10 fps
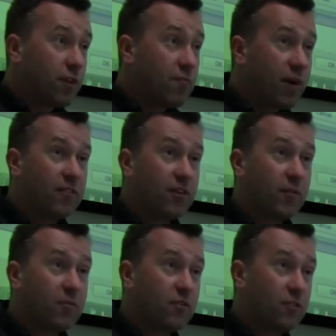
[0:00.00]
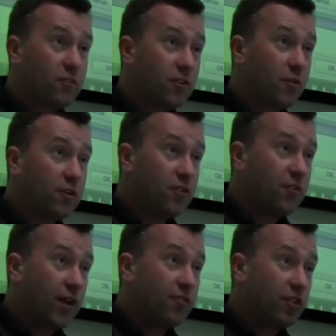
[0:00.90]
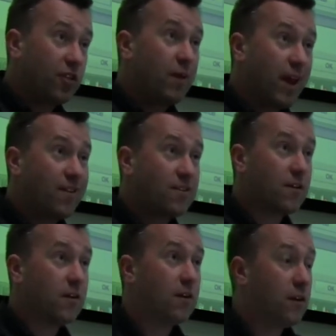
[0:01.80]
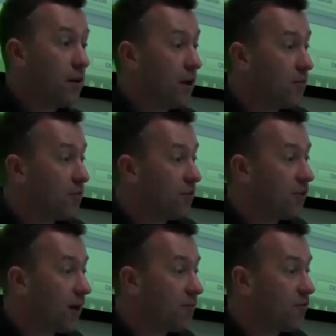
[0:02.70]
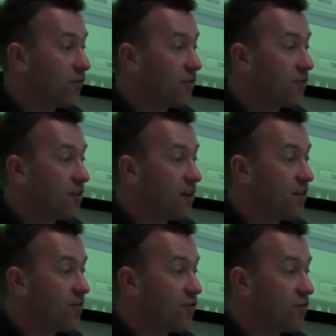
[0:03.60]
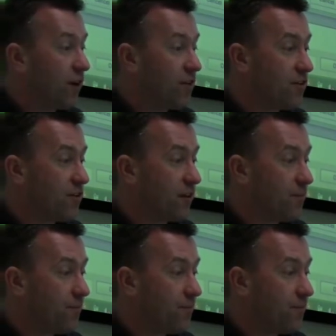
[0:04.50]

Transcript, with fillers: impact types. So we do have to commit um, to the types of risk in the individual register.